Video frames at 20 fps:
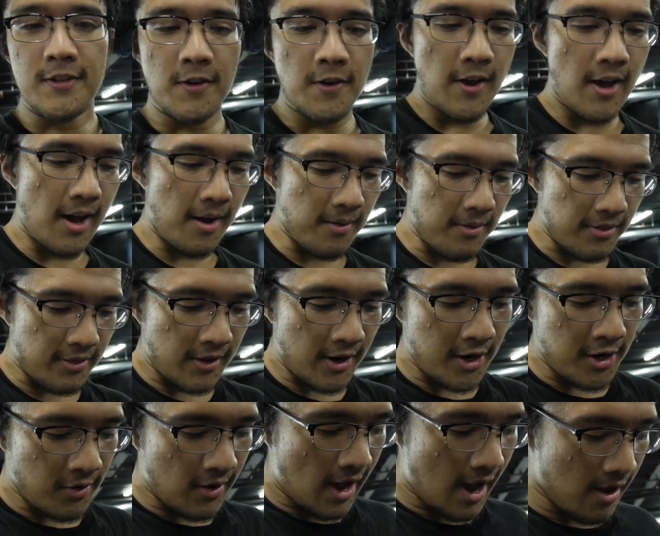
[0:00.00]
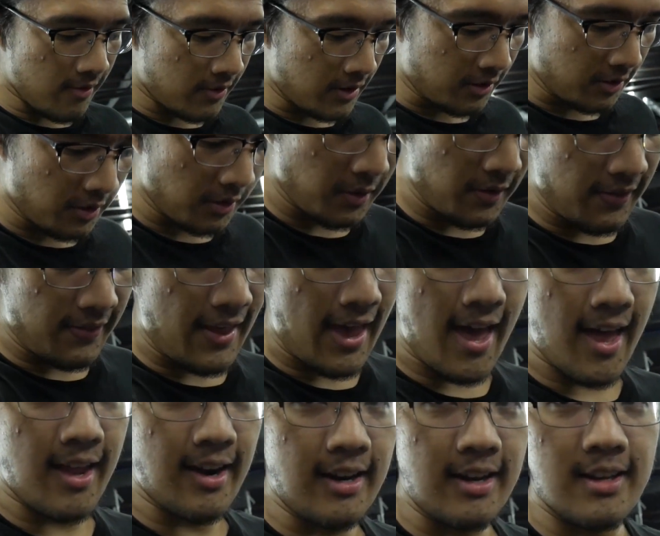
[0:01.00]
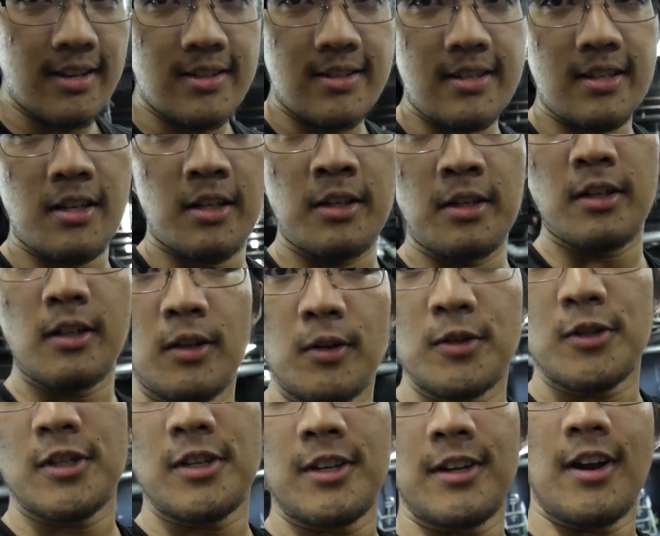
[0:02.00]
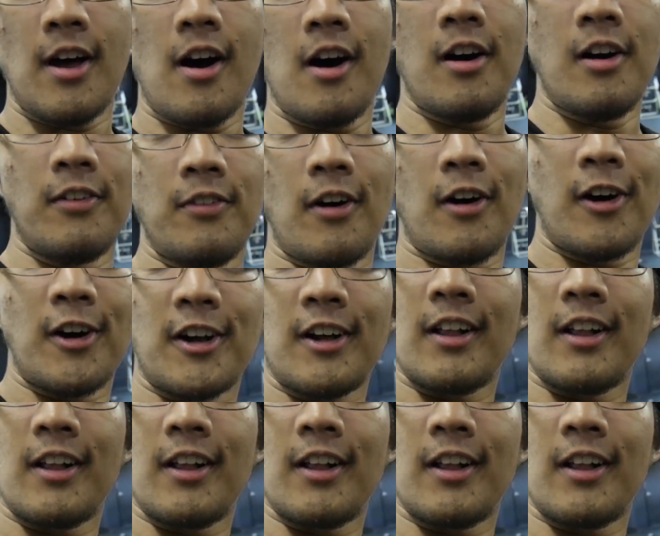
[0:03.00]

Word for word: So yeah, there you have it. That is the conclusion of our